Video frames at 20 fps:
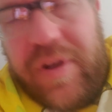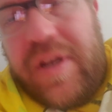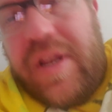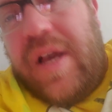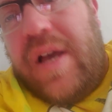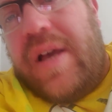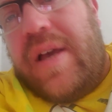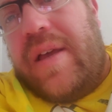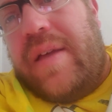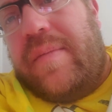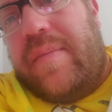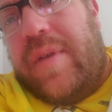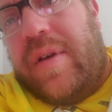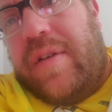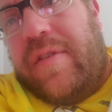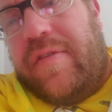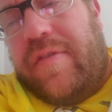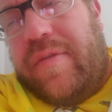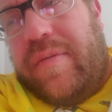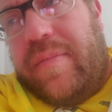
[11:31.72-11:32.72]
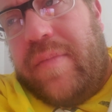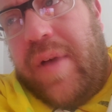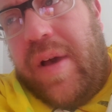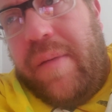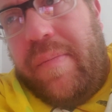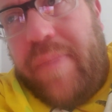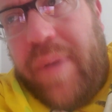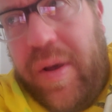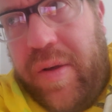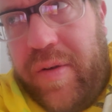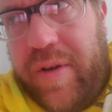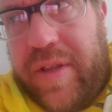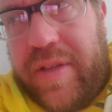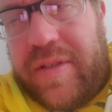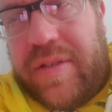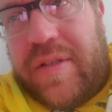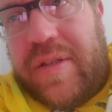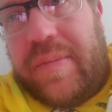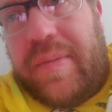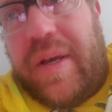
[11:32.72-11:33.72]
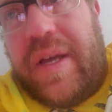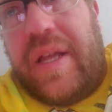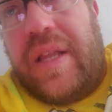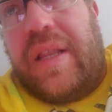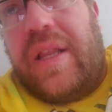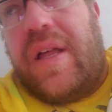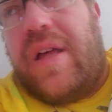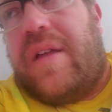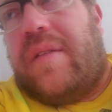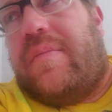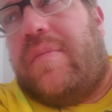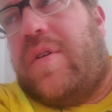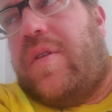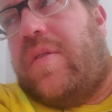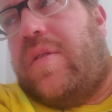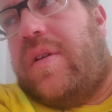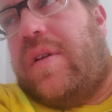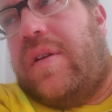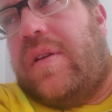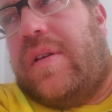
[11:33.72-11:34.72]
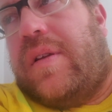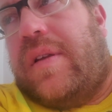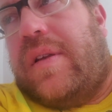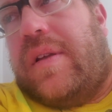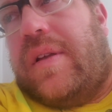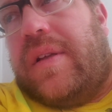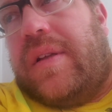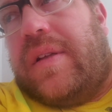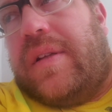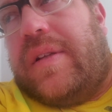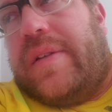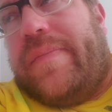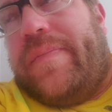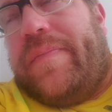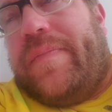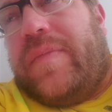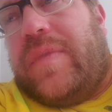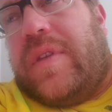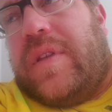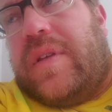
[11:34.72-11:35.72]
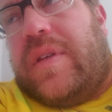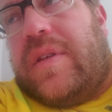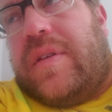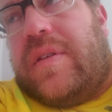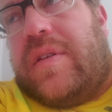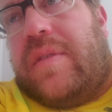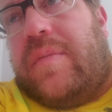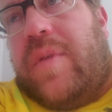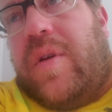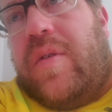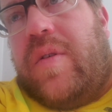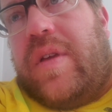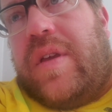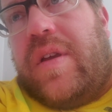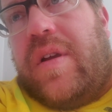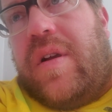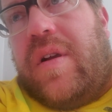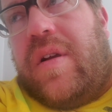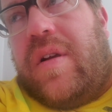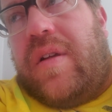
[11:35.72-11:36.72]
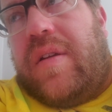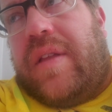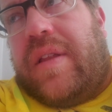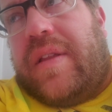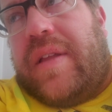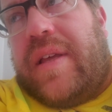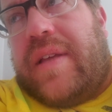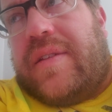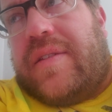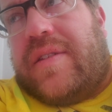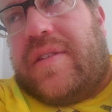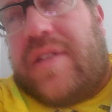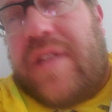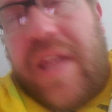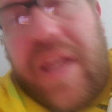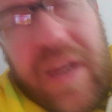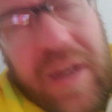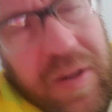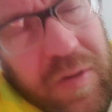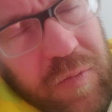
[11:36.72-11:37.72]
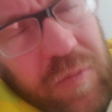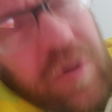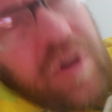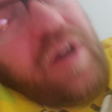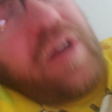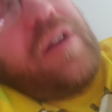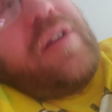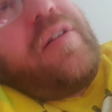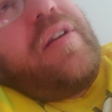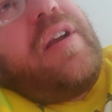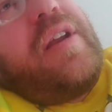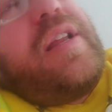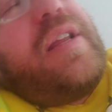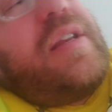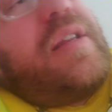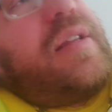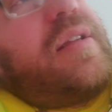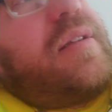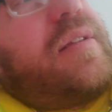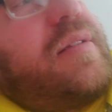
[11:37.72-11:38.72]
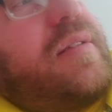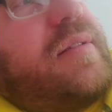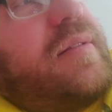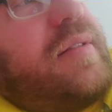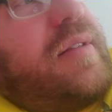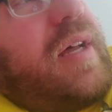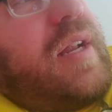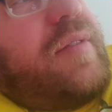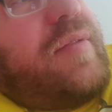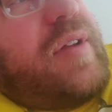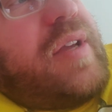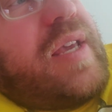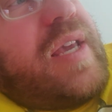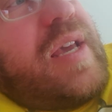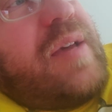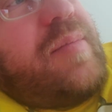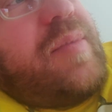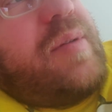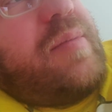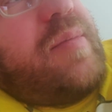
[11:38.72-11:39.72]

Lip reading: dime of a bonus to buy a lawnmower, to mow a yard that has standing water in it. A lot of it can't be